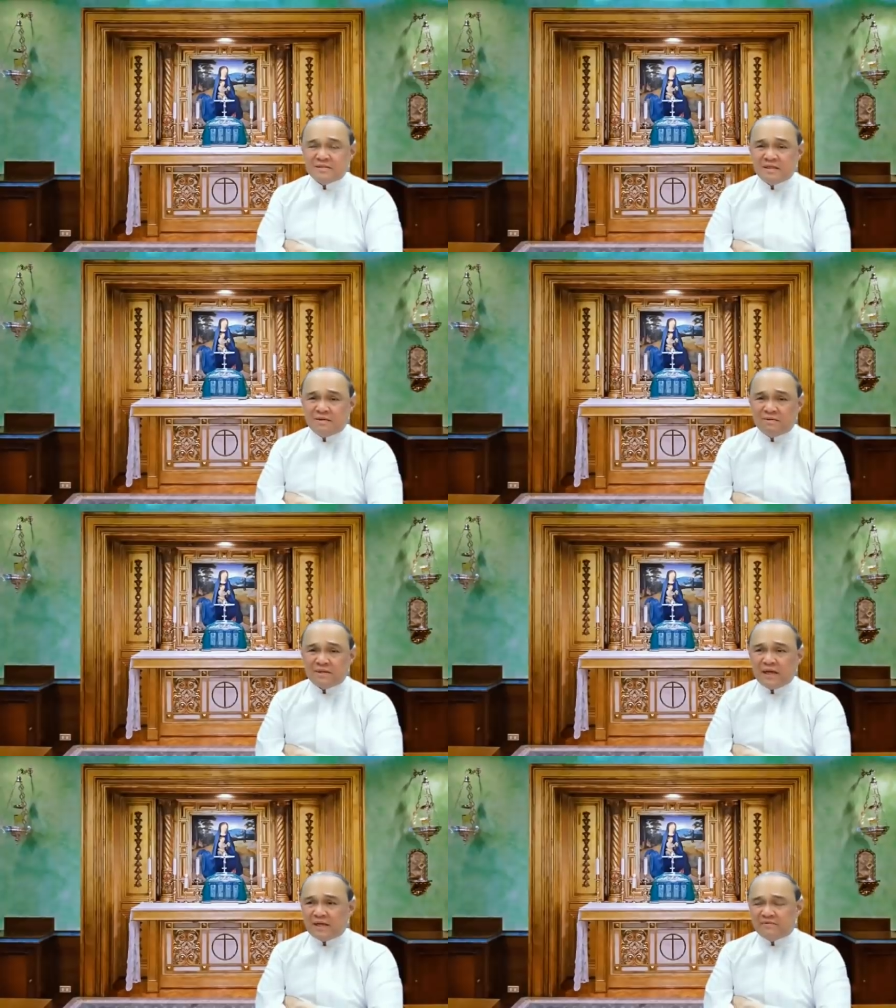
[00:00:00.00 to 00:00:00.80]
You know,
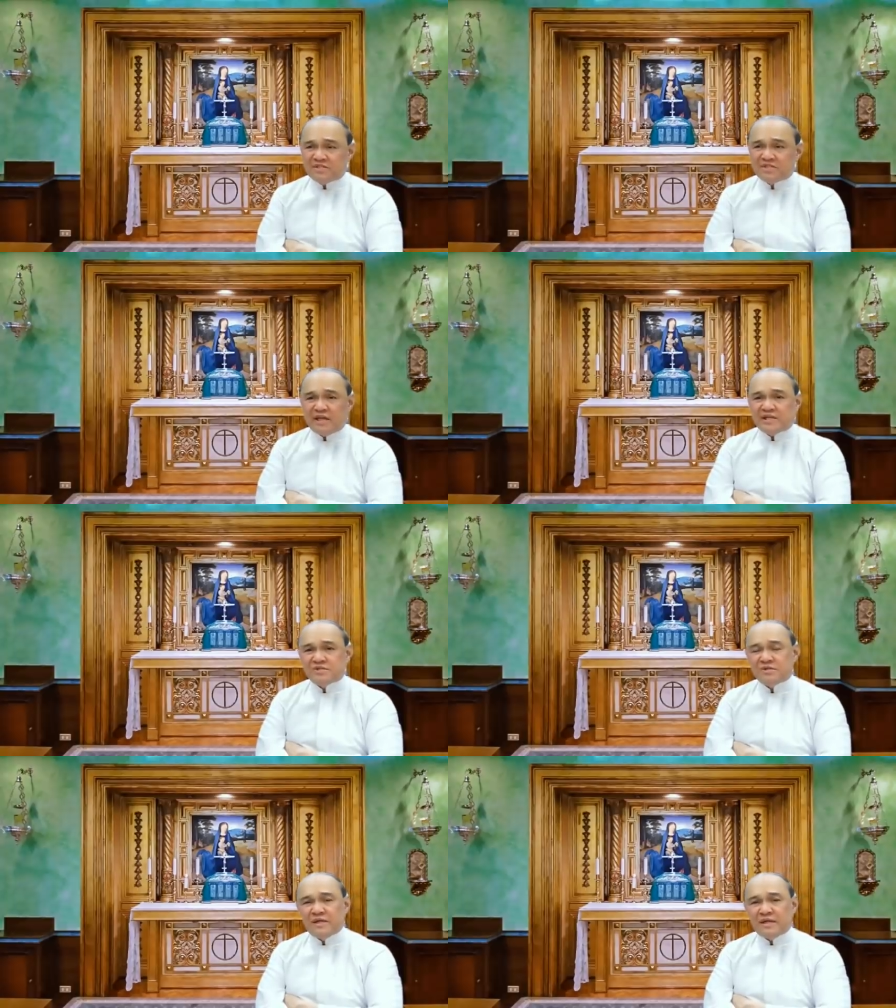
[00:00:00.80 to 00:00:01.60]
what kind of a
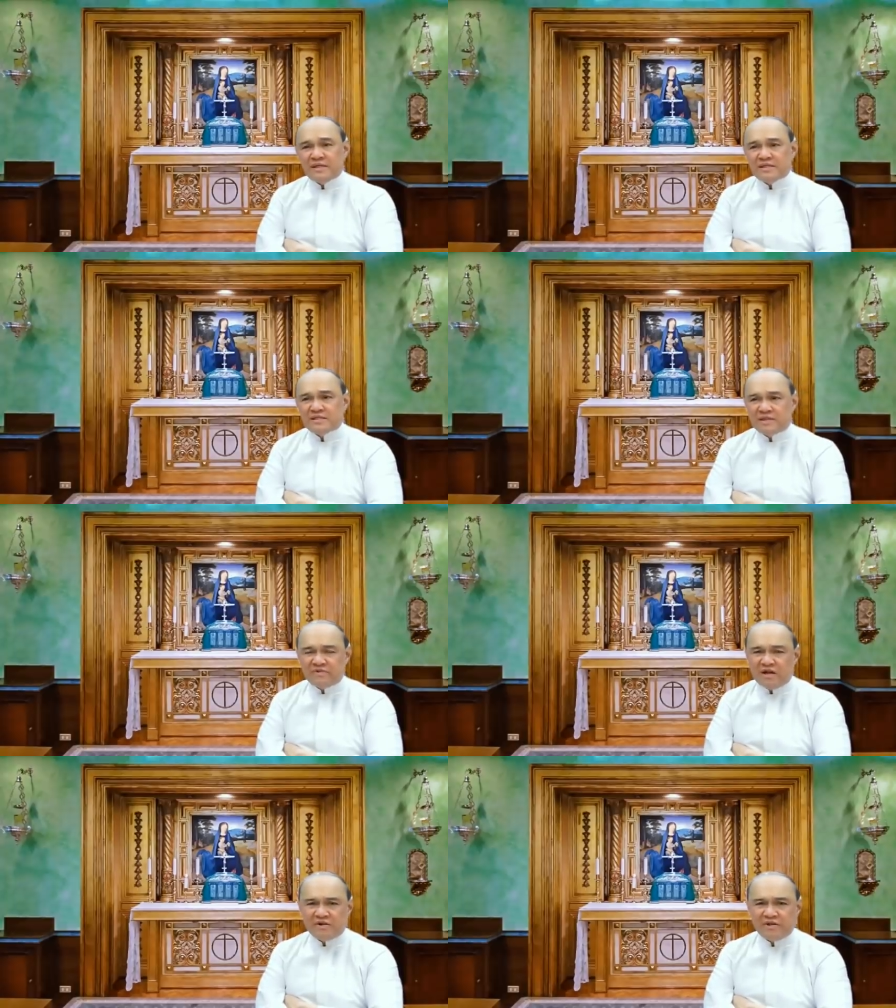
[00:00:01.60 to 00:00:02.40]
schedule that is
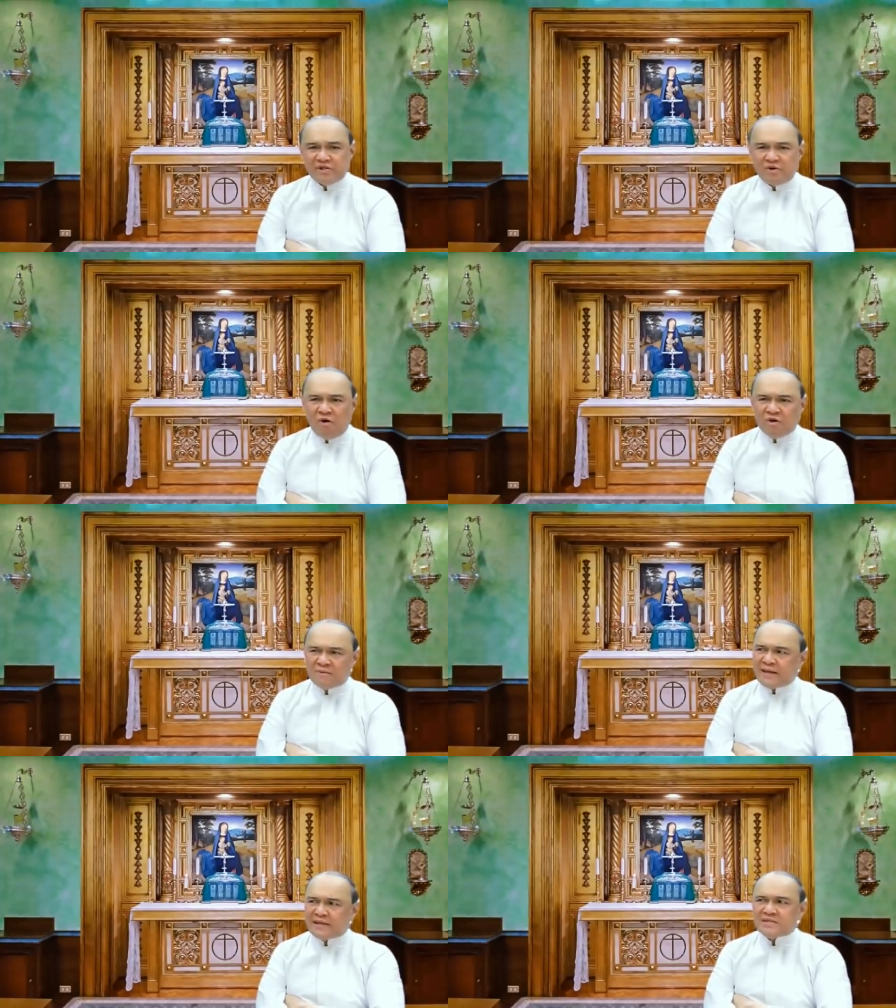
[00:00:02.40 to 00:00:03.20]
700
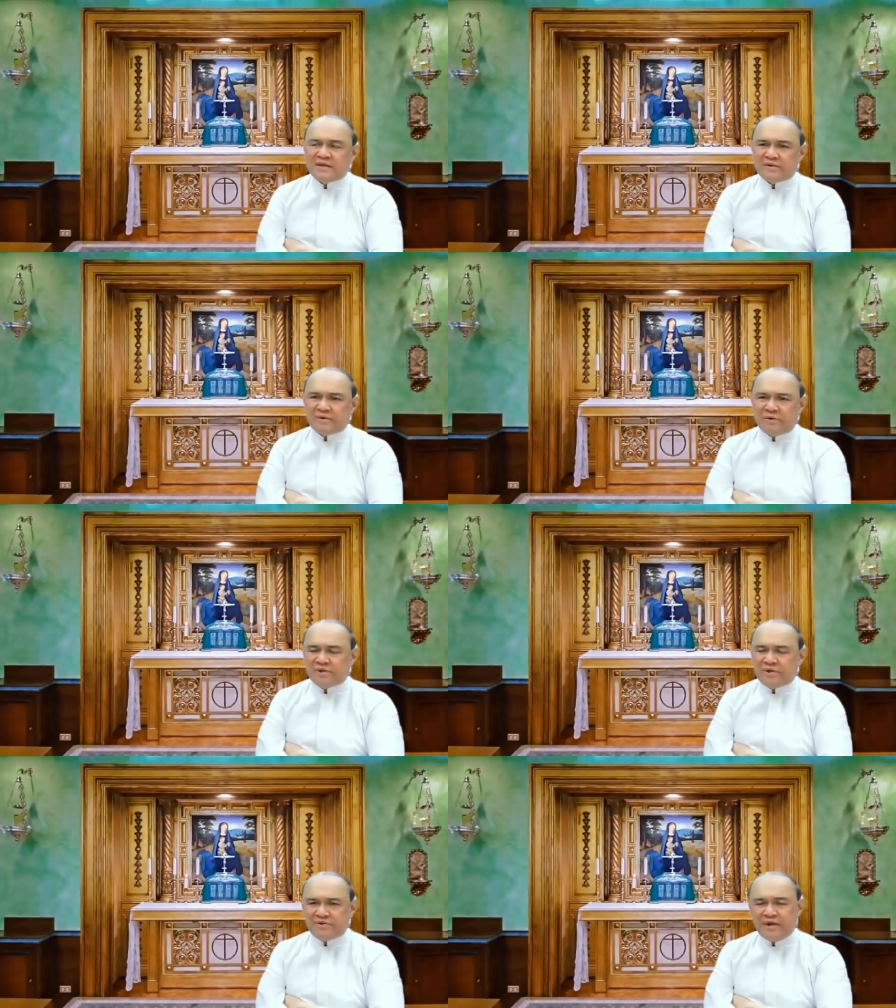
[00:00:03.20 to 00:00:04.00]
concubines? There are
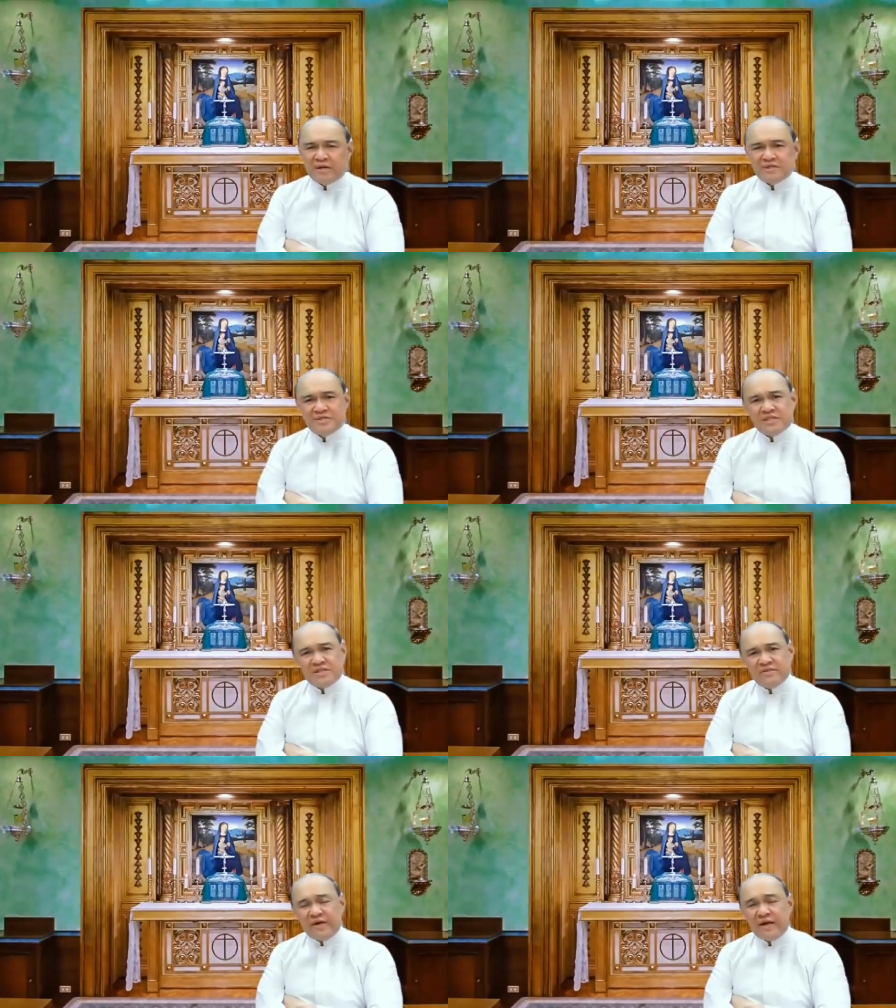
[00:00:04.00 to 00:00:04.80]
only
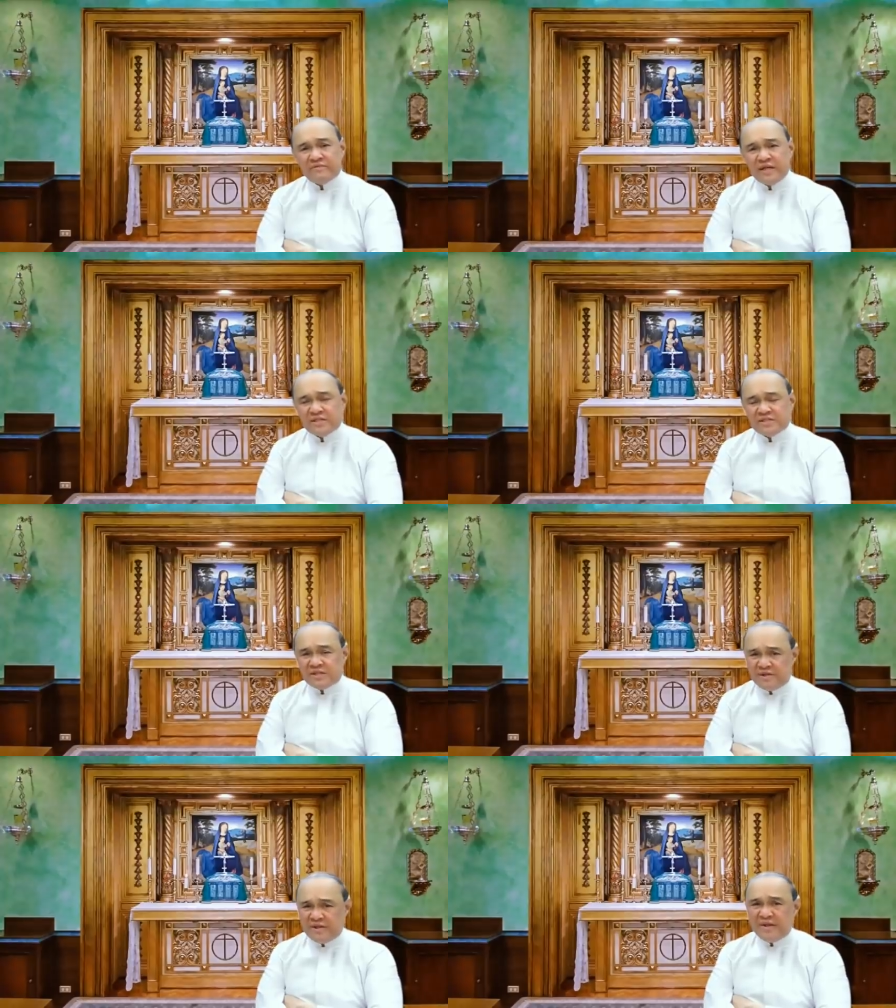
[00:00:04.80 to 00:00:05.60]
365 days
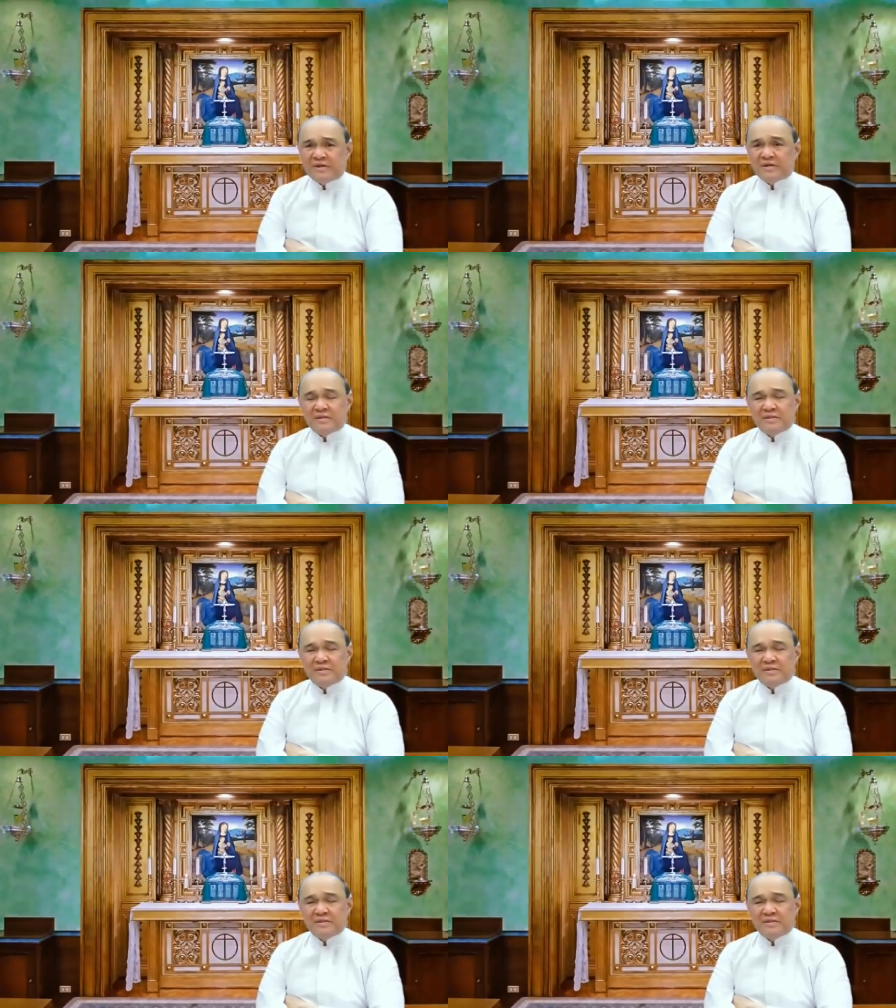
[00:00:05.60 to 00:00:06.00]
in a year.